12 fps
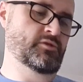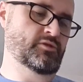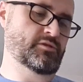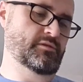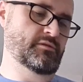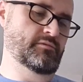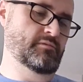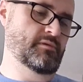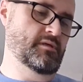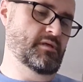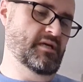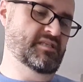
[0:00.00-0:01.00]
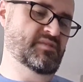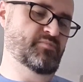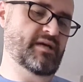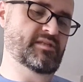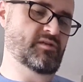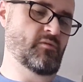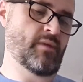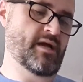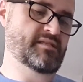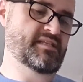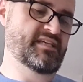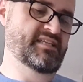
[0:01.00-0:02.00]
and True. Espresso
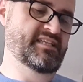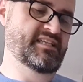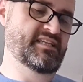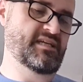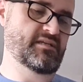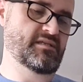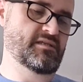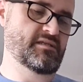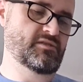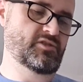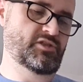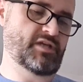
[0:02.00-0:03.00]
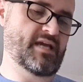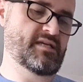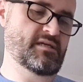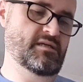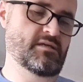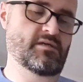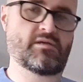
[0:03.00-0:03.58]
Martini Shake